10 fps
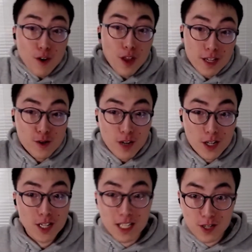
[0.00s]
you all the
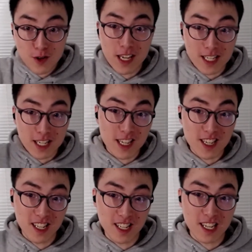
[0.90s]
instructions. Do this, to
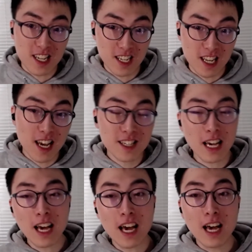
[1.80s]
this, this, this, and this
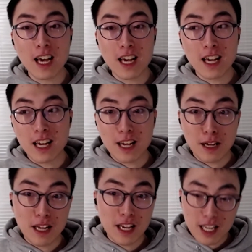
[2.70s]

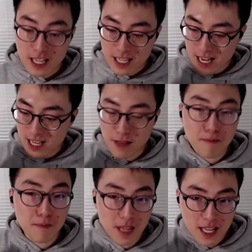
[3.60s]
they
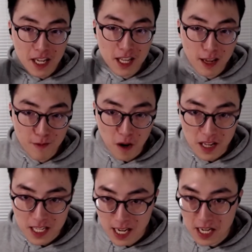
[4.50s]
didn't they didn't deliver
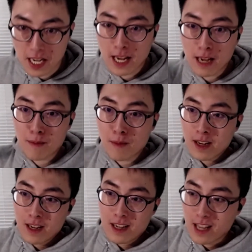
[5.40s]
on time.
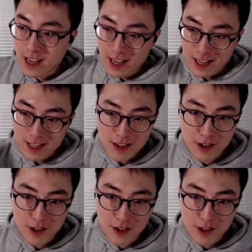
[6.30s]
They uh,